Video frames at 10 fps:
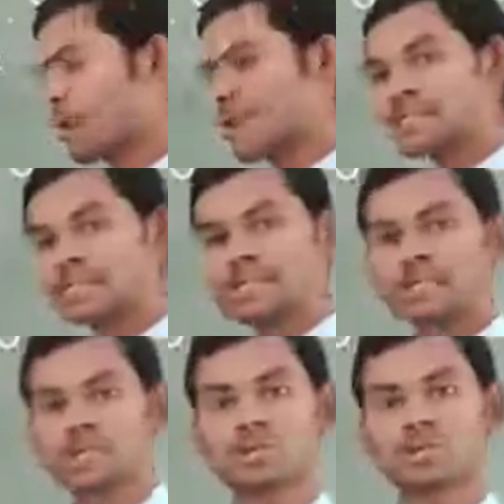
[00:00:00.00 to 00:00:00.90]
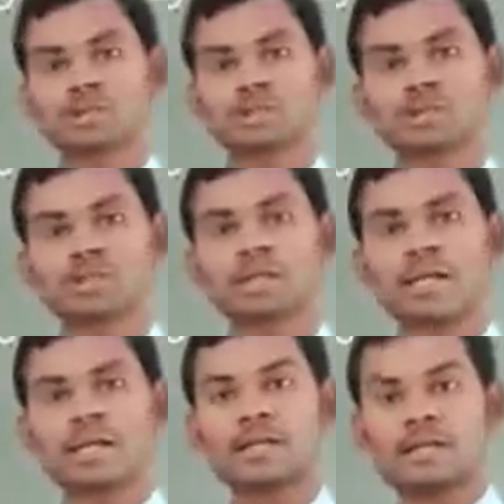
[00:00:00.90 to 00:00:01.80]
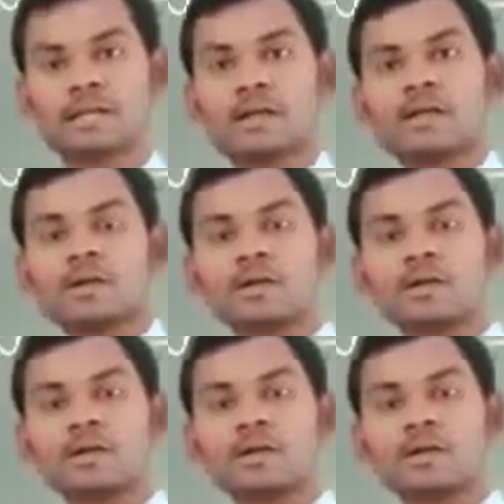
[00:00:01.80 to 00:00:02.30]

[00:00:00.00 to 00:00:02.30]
points shows that